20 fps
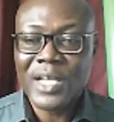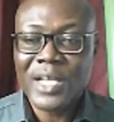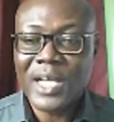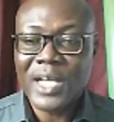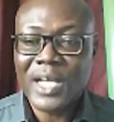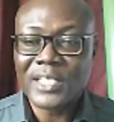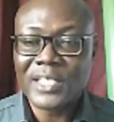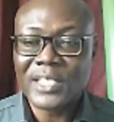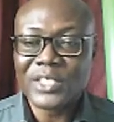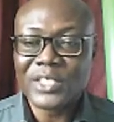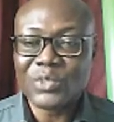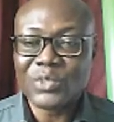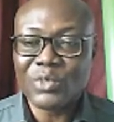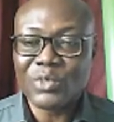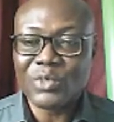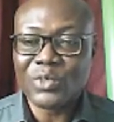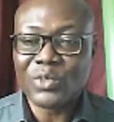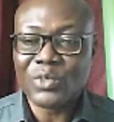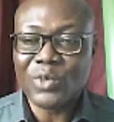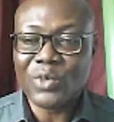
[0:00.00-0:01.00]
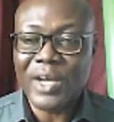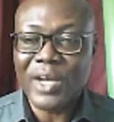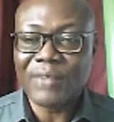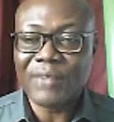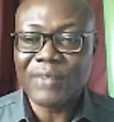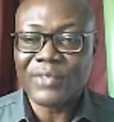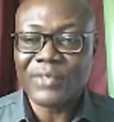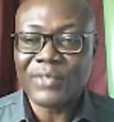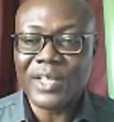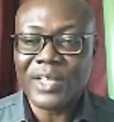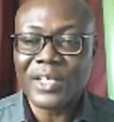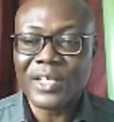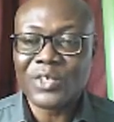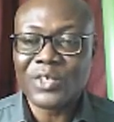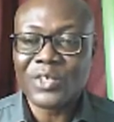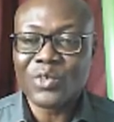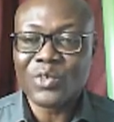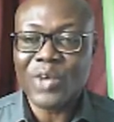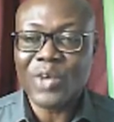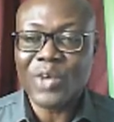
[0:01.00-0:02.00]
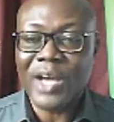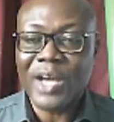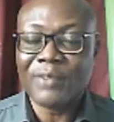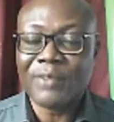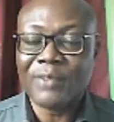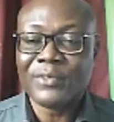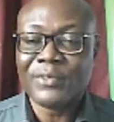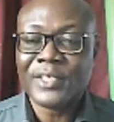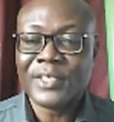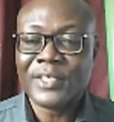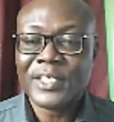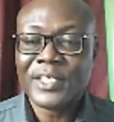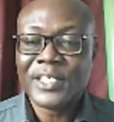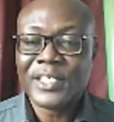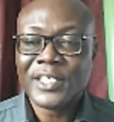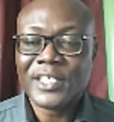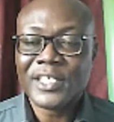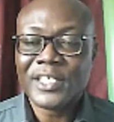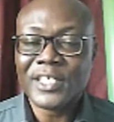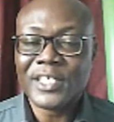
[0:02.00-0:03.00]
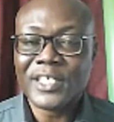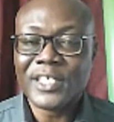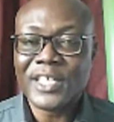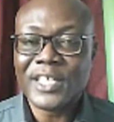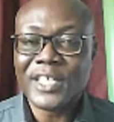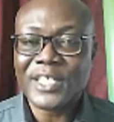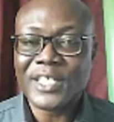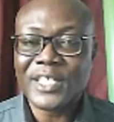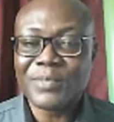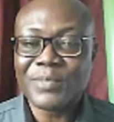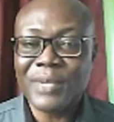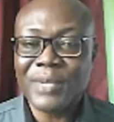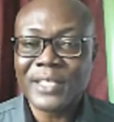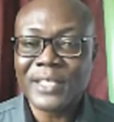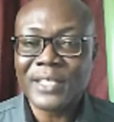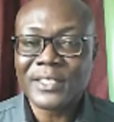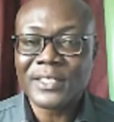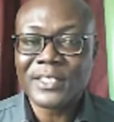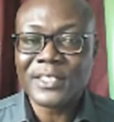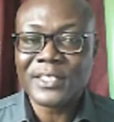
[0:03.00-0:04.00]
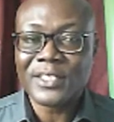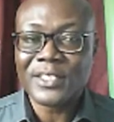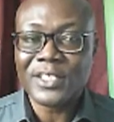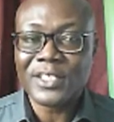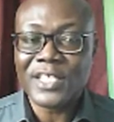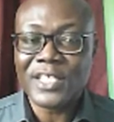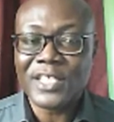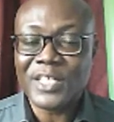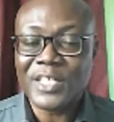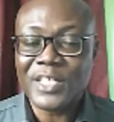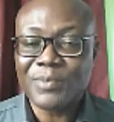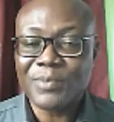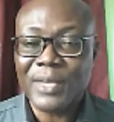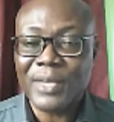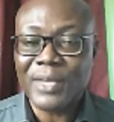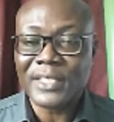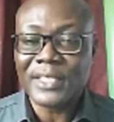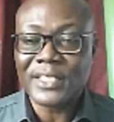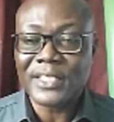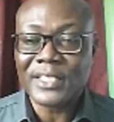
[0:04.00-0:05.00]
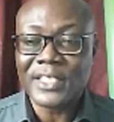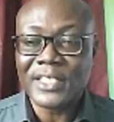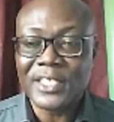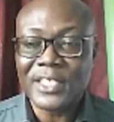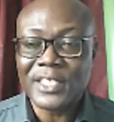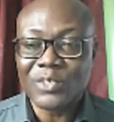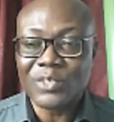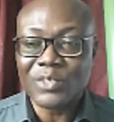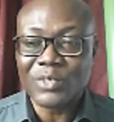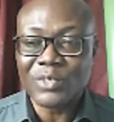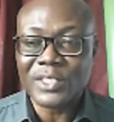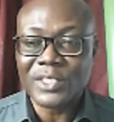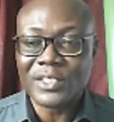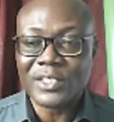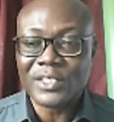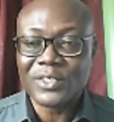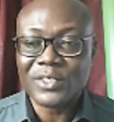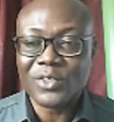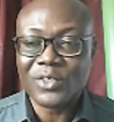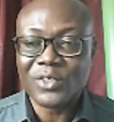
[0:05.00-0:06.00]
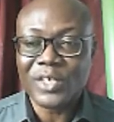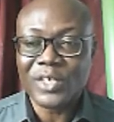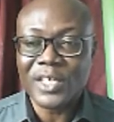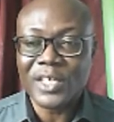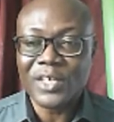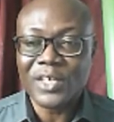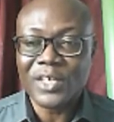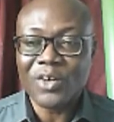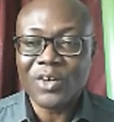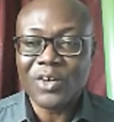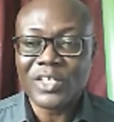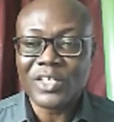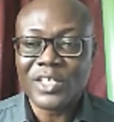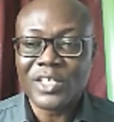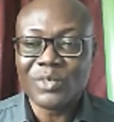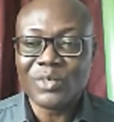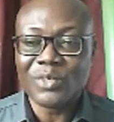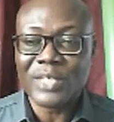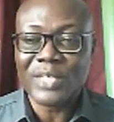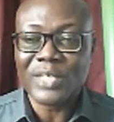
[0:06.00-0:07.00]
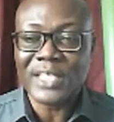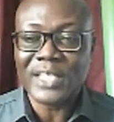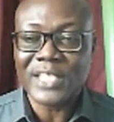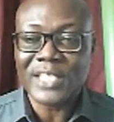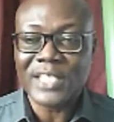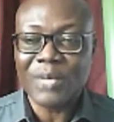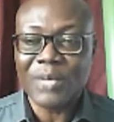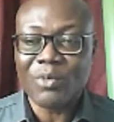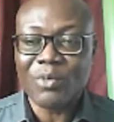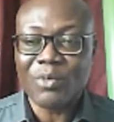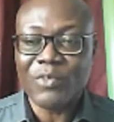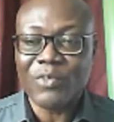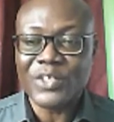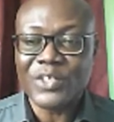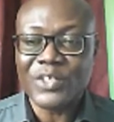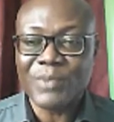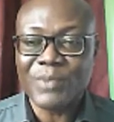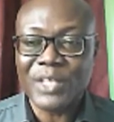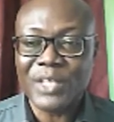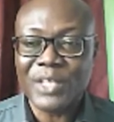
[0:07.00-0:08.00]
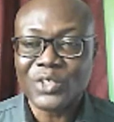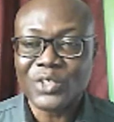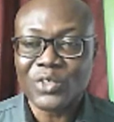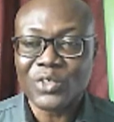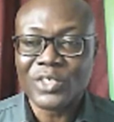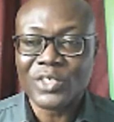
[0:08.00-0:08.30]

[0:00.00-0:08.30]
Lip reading: And this is what you have here. You have the expanding liquid, okay, or the liquid that is capable of expansion